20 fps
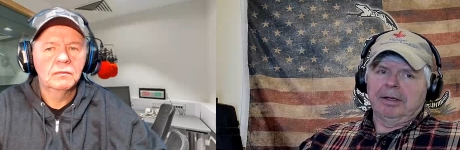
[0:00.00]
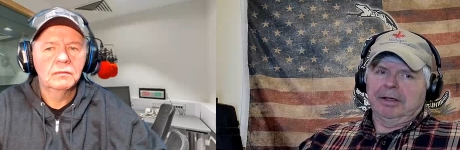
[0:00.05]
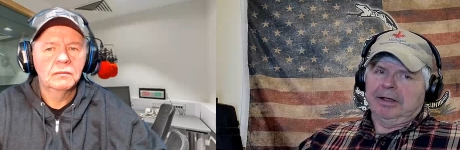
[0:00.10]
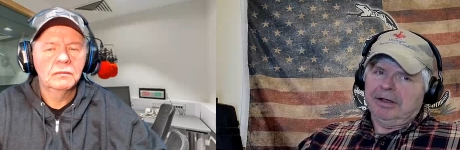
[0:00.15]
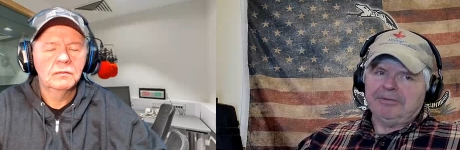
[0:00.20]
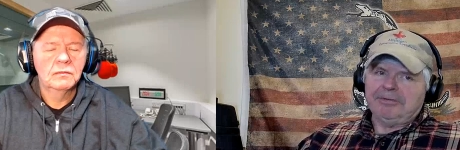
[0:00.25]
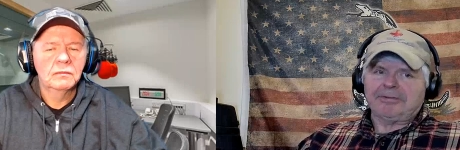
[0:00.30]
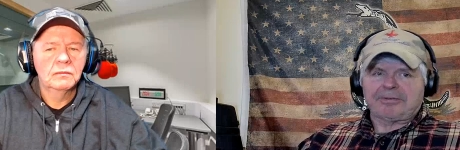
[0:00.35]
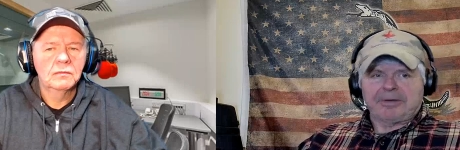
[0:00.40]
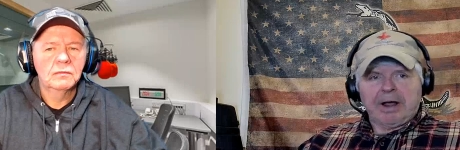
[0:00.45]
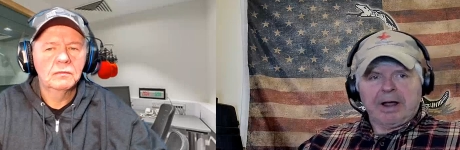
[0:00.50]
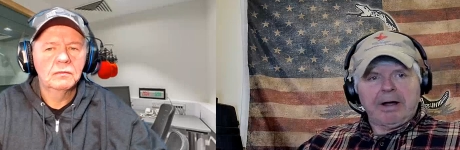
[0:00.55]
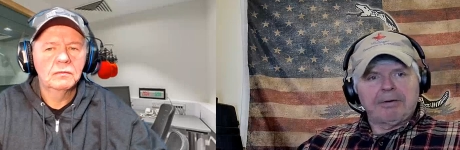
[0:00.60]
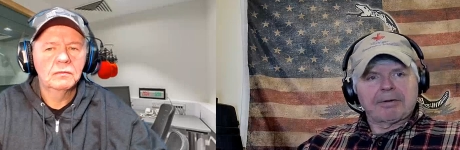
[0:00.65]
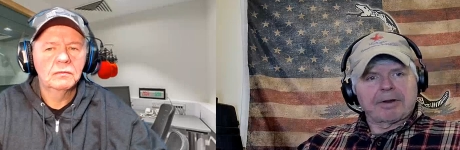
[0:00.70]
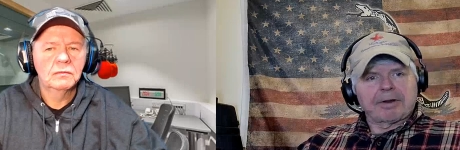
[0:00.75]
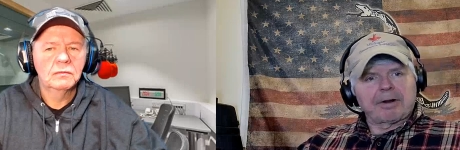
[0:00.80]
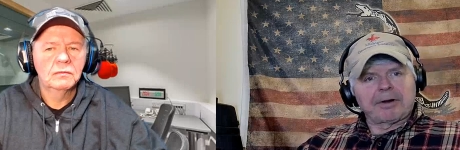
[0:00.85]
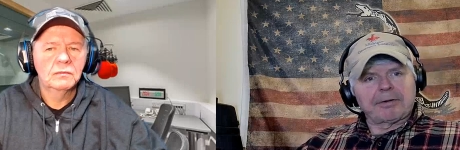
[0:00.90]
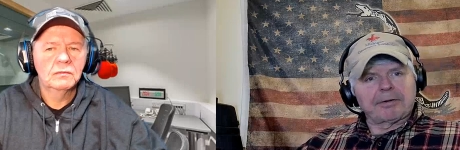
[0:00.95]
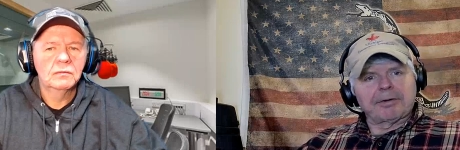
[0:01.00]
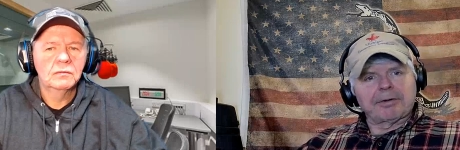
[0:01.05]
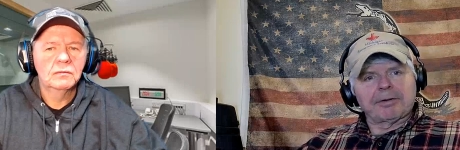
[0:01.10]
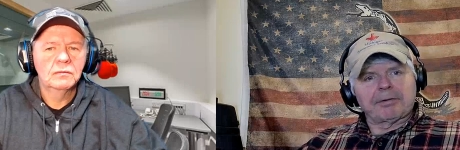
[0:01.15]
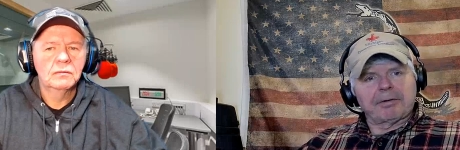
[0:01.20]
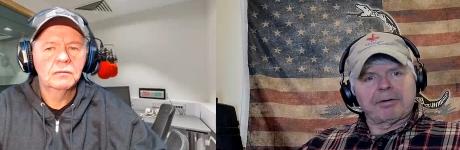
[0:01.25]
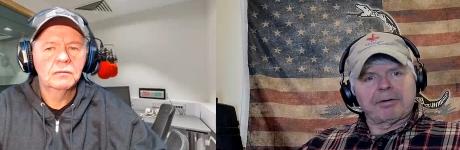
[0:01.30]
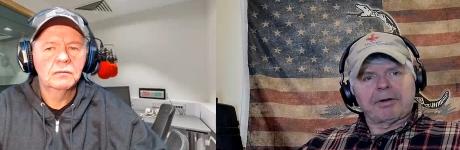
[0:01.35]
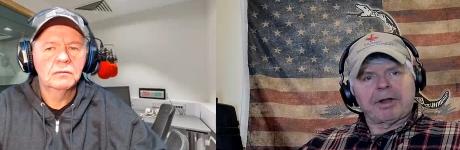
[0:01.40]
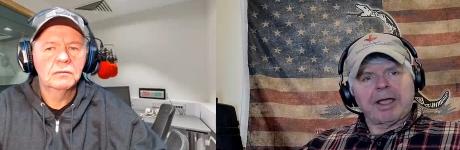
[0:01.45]
Speaker 1: he's sounding a
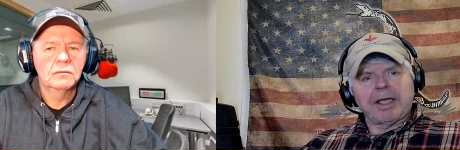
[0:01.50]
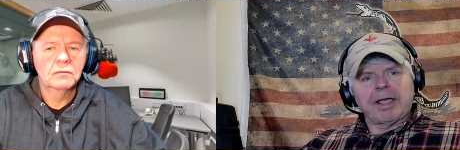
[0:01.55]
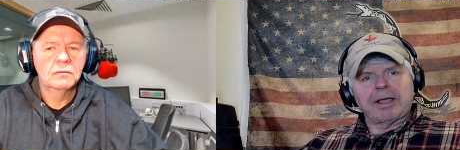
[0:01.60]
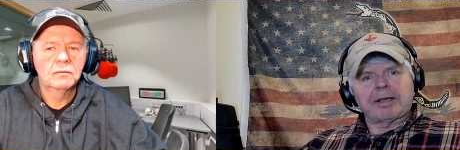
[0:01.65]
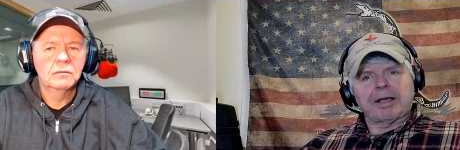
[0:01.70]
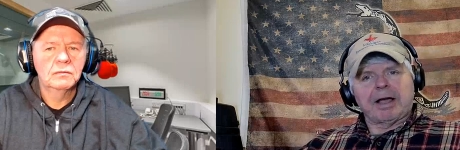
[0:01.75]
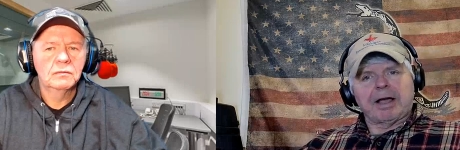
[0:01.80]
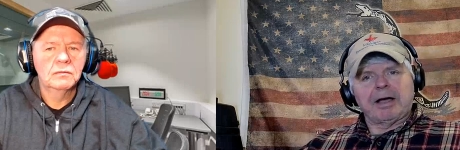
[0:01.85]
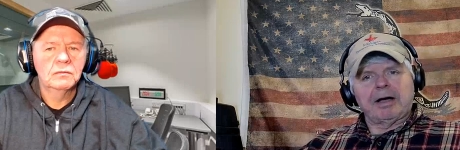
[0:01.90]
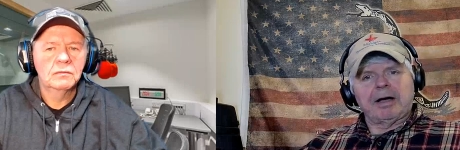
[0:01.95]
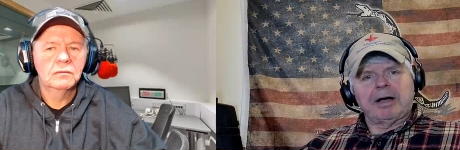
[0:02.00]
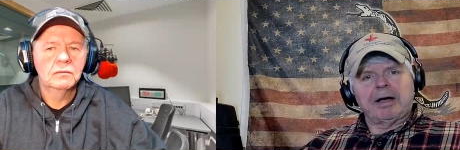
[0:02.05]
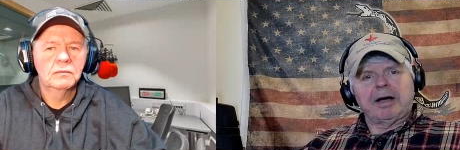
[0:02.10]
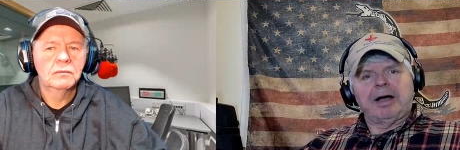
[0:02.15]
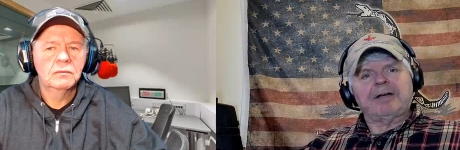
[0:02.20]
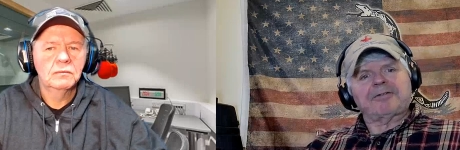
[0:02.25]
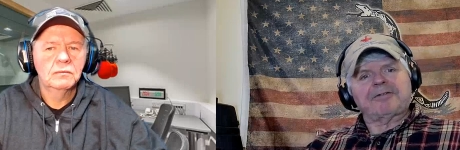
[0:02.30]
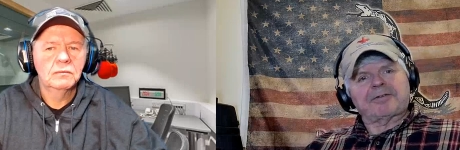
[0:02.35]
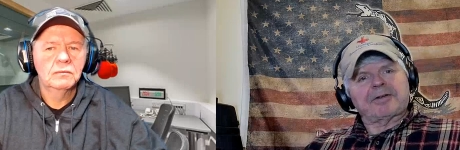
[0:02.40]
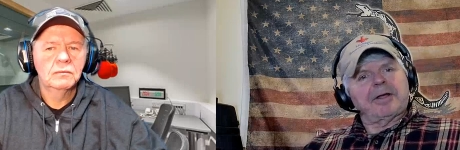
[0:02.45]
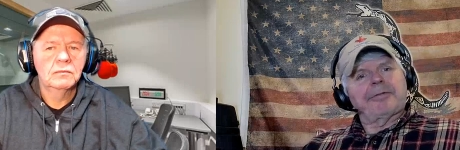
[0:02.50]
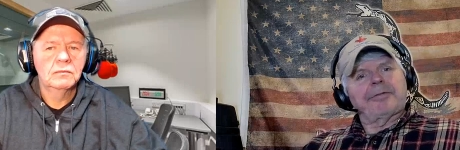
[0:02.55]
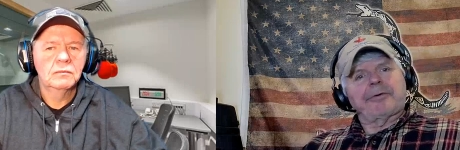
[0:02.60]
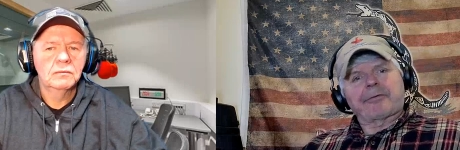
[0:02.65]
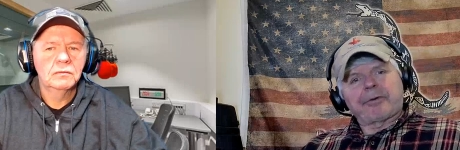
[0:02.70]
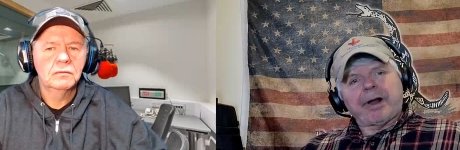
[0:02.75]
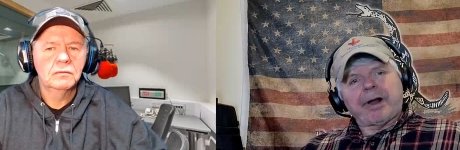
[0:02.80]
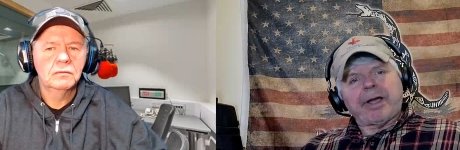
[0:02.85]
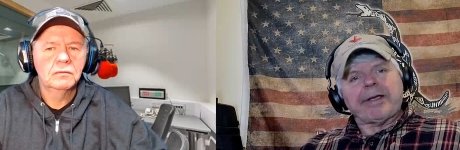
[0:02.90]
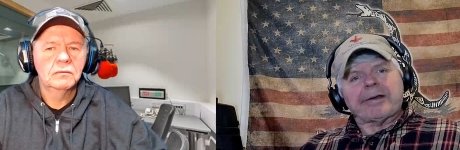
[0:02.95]
little like us on
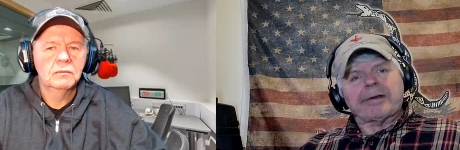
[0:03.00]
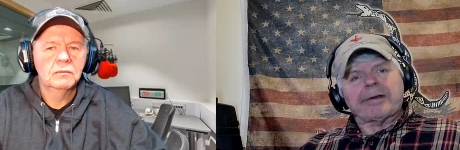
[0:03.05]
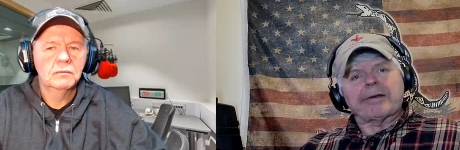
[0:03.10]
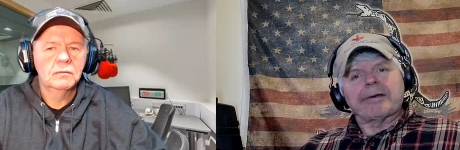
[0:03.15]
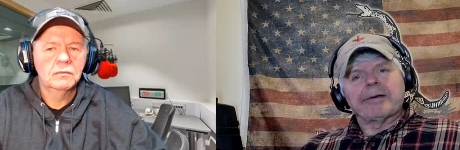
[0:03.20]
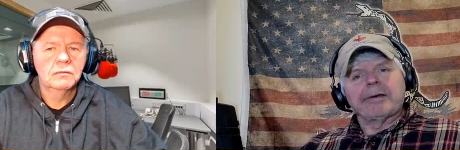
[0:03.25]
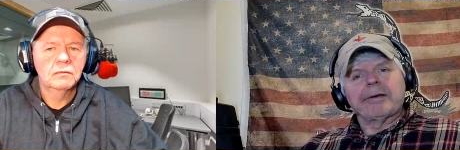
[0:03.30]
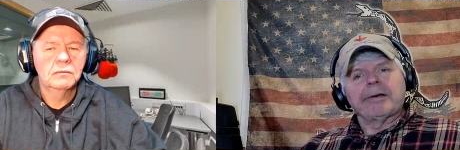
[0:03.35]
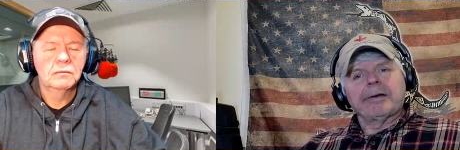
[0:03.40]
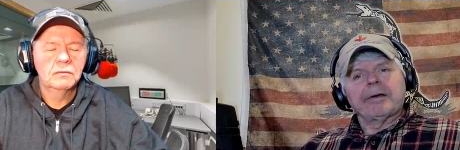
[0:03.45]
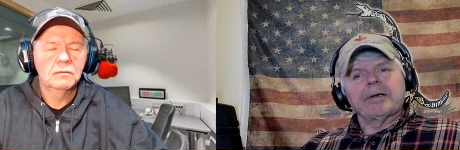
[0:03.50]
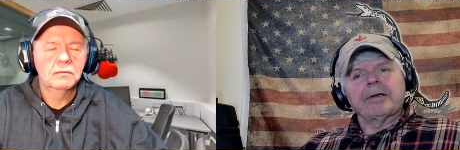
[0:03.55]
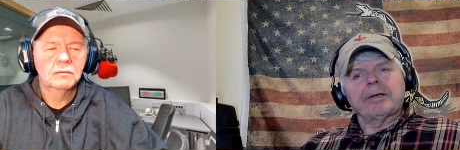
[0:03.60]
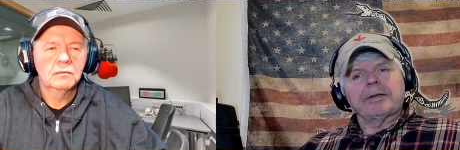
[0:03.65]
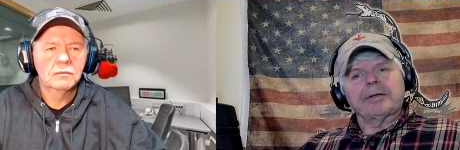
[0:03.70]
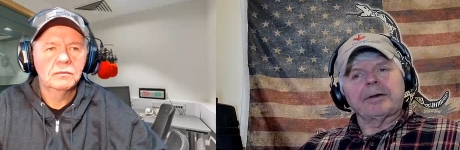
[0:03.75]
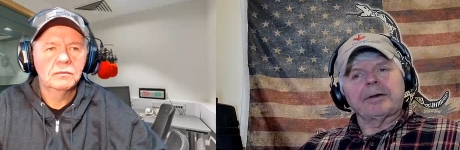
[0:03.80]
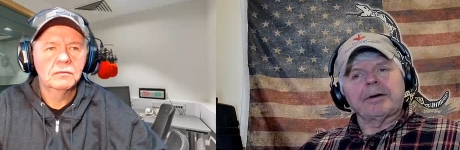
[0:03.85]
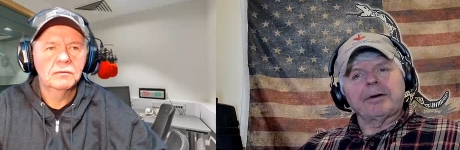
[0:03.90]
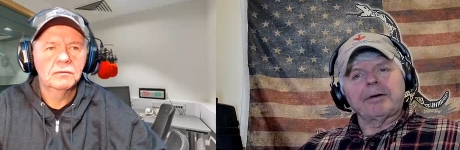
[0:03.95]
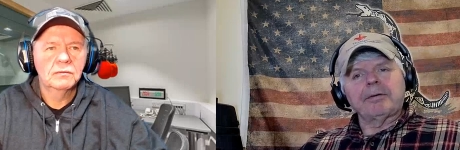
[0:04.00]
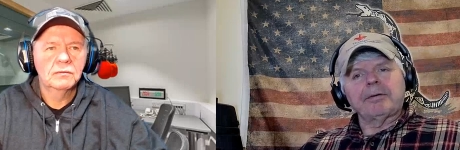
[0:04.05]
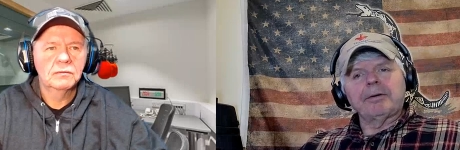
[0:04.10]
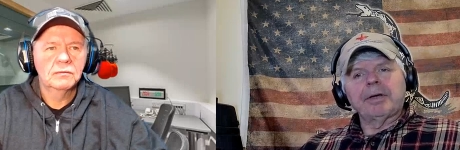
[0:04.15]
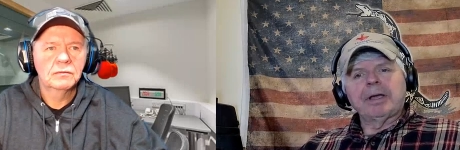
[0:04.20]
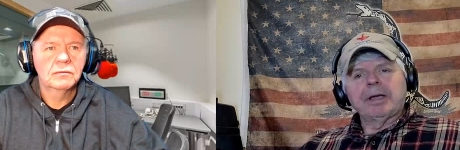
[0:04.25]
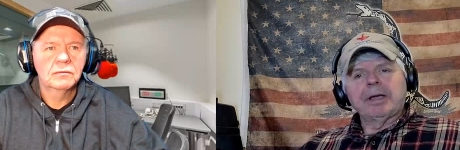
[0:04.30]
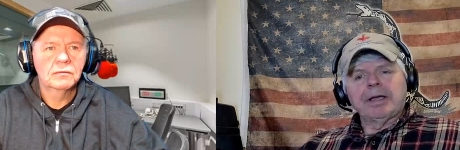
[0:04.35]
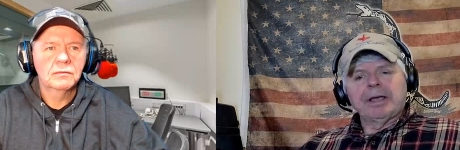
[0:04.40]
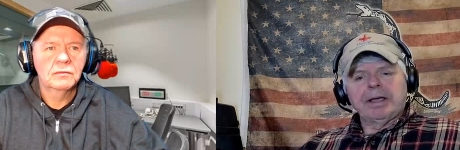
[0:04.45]
the right, you
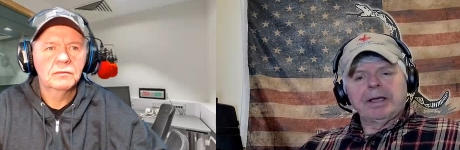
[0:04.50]
know?